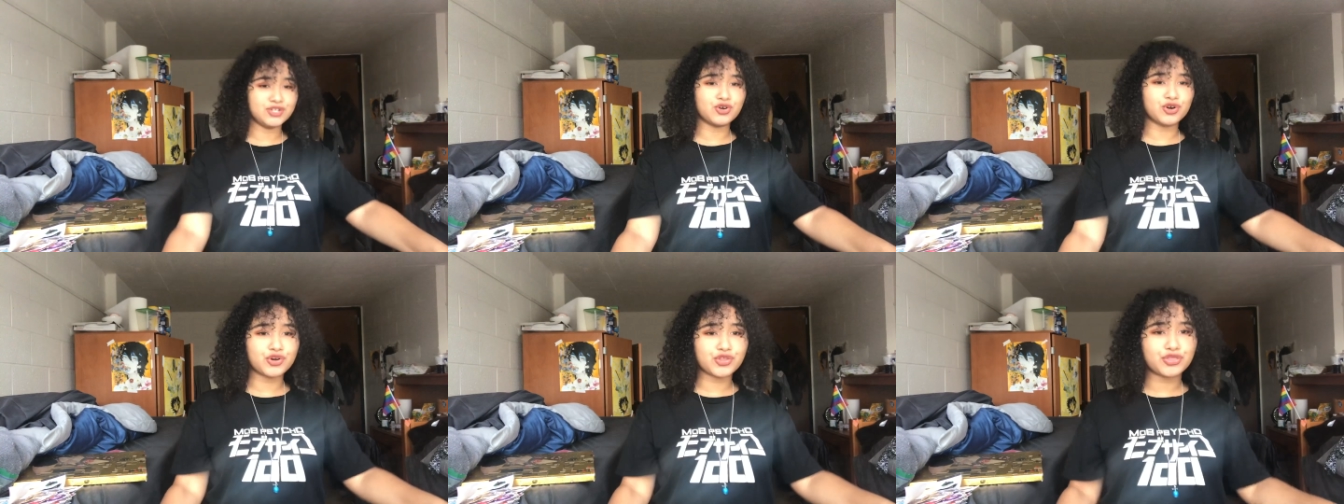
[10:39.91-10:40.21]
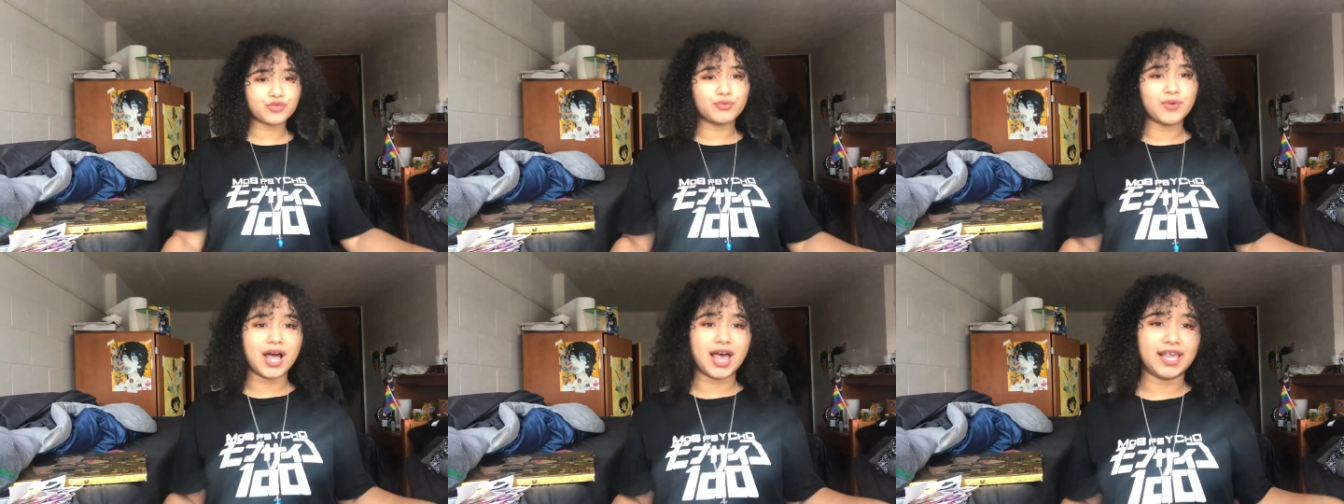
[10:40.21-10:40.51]

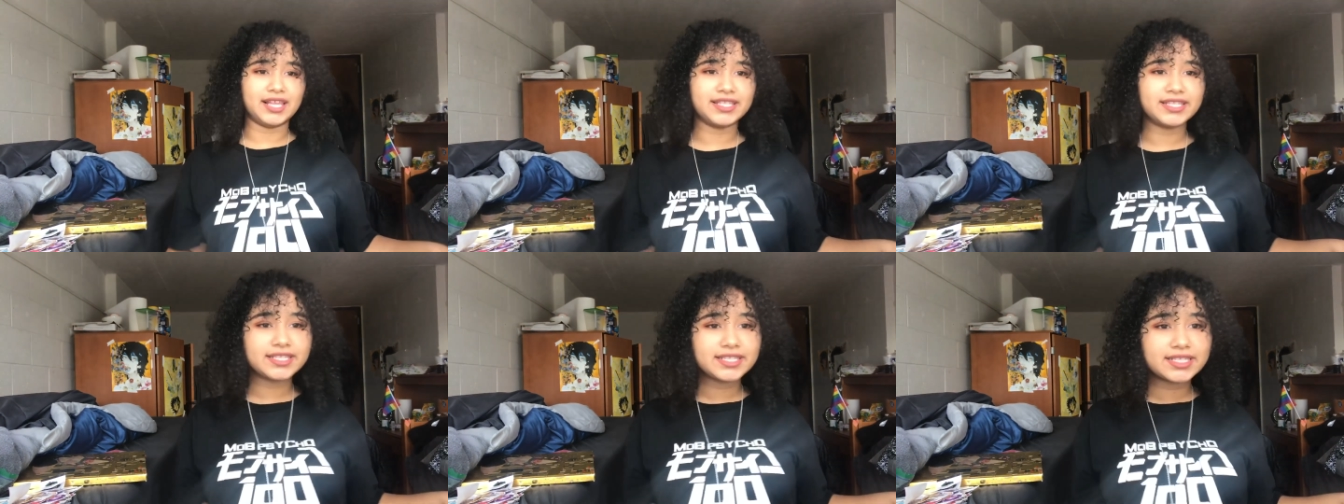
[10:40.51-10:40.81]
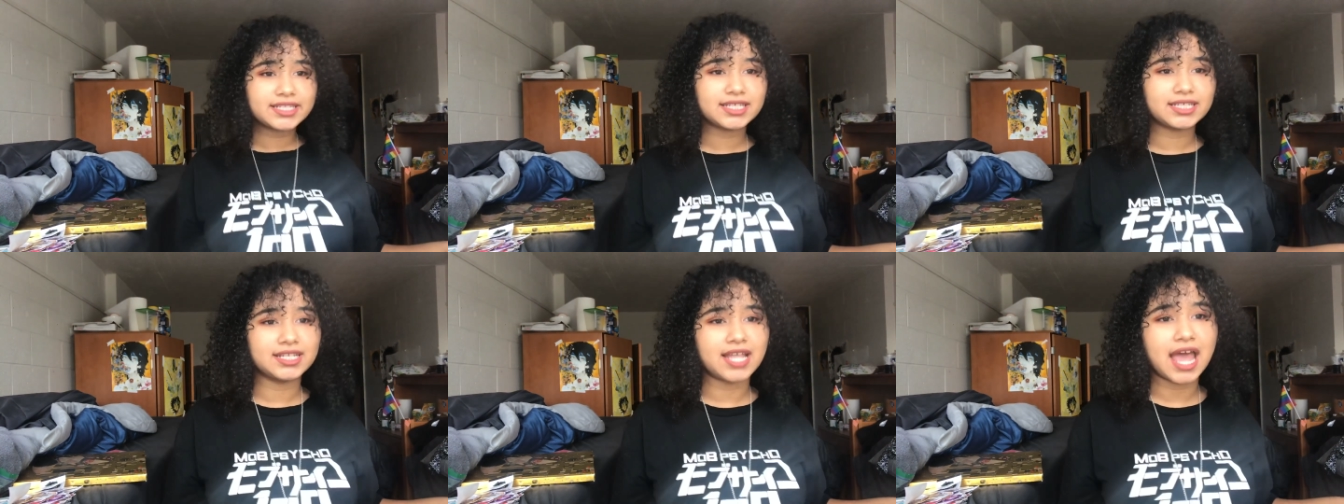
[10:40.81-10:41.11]
Northwest
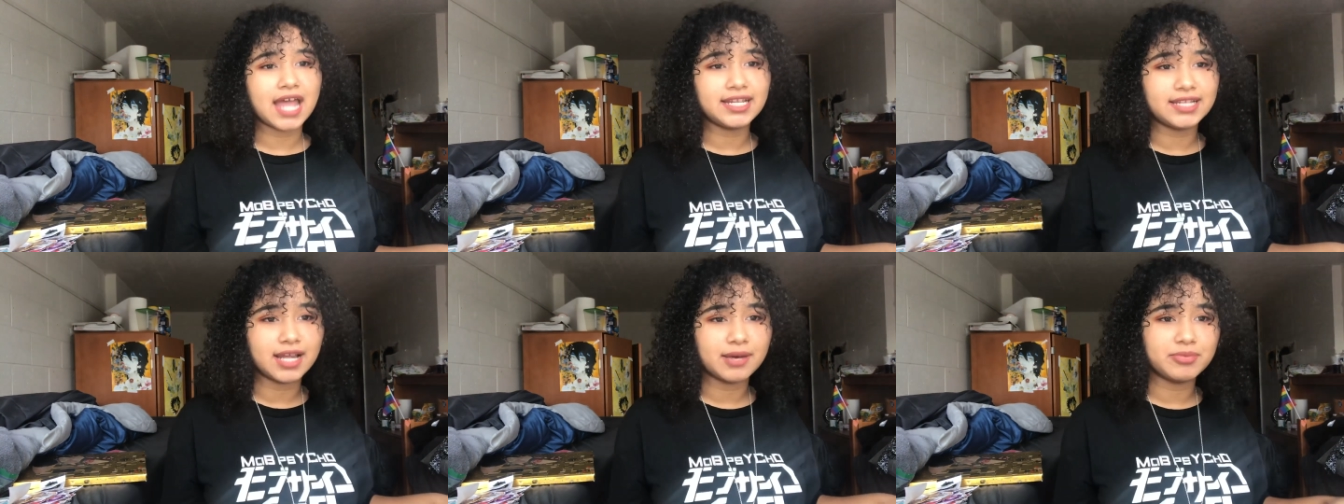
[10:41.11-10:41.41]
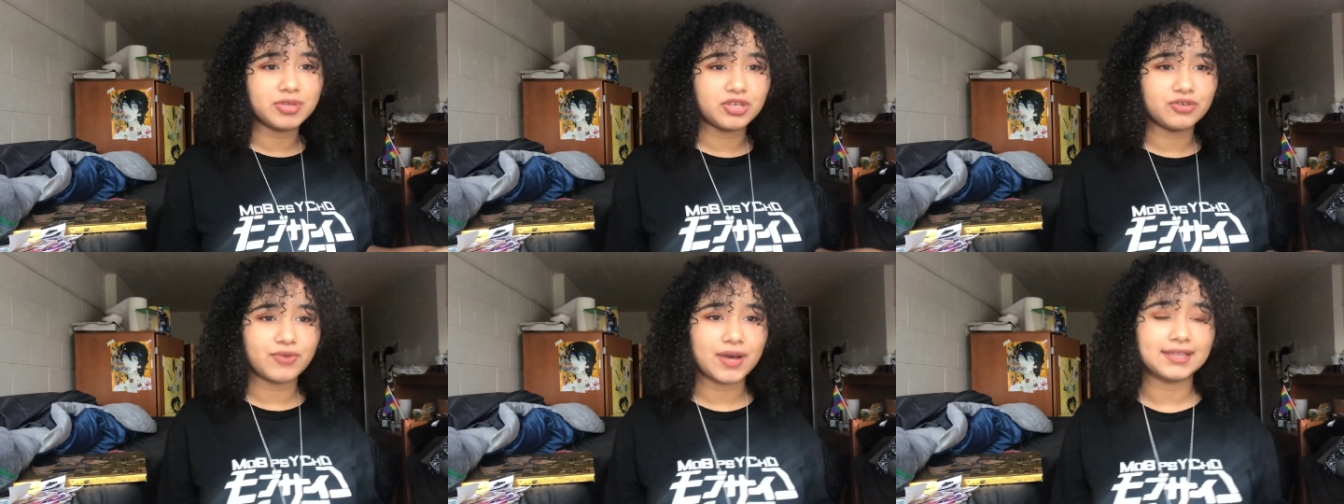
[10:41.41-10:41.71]

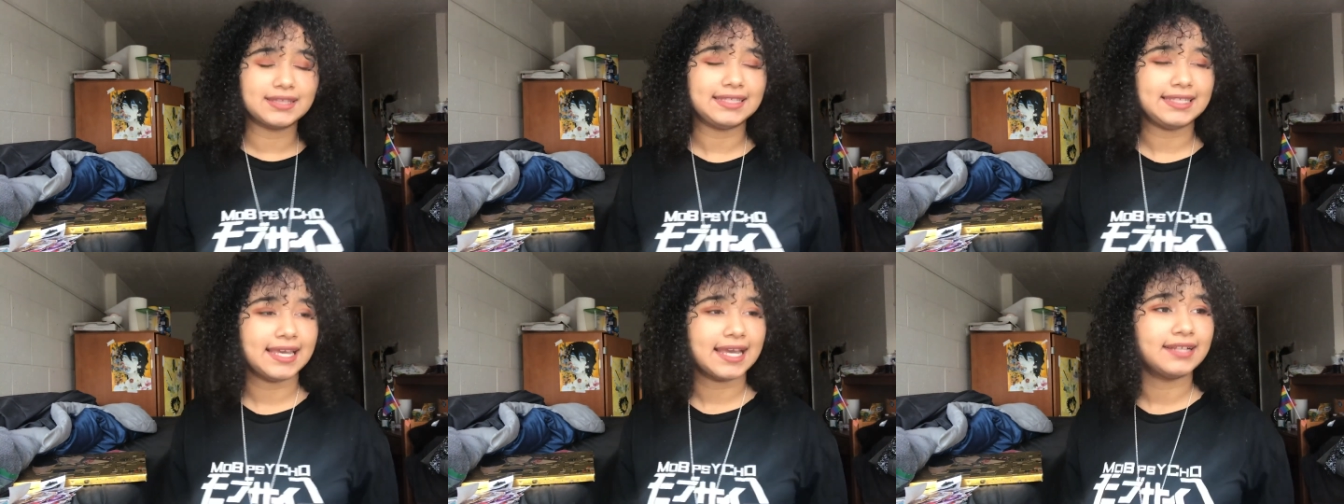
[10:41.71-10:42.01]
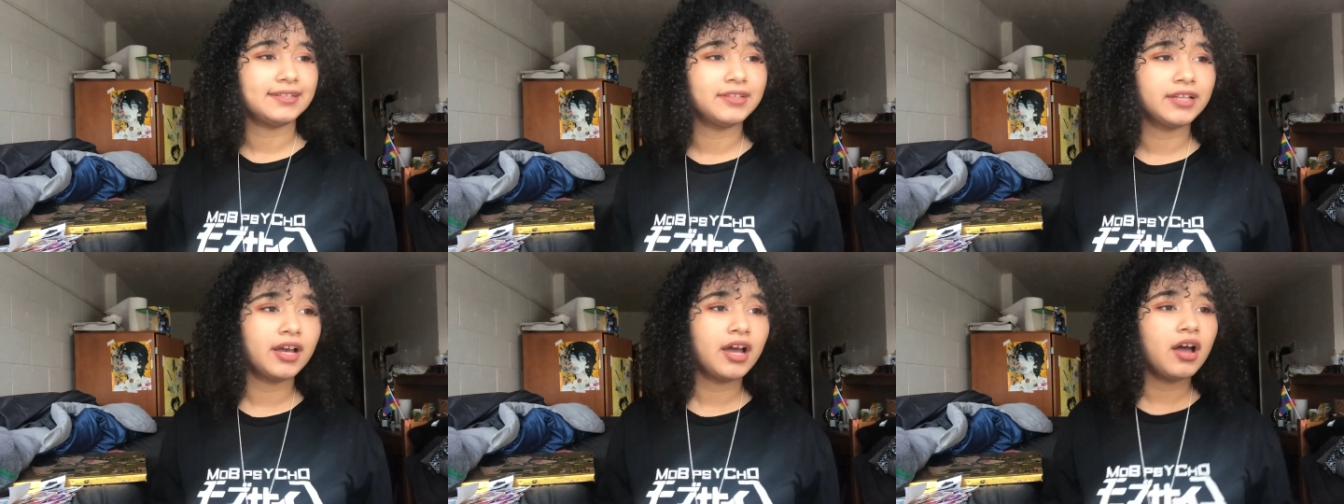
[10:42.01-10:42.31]
NW at the
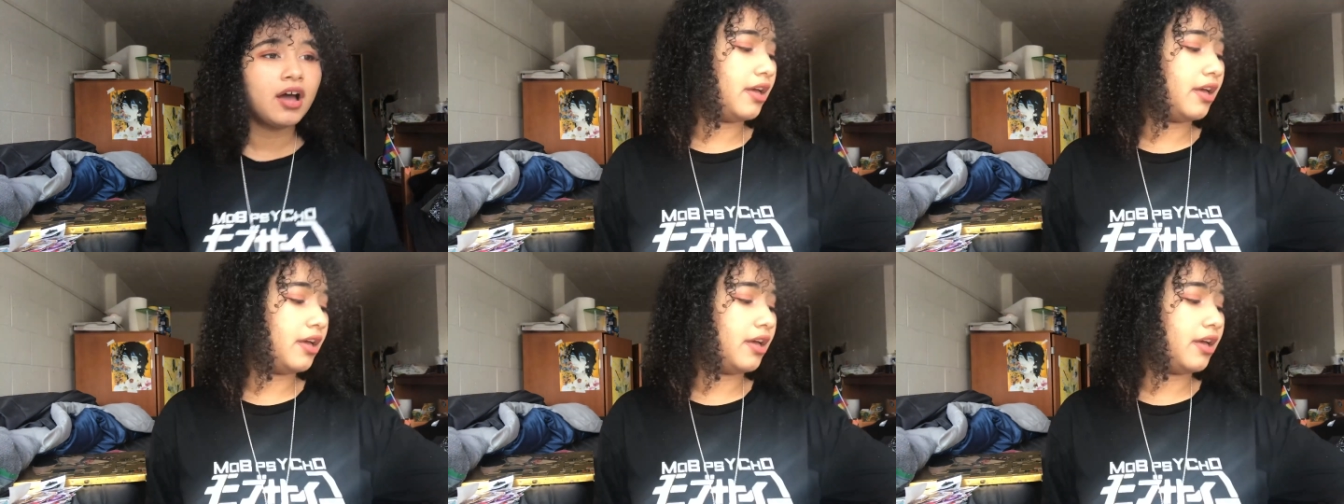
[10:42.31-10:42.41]
end.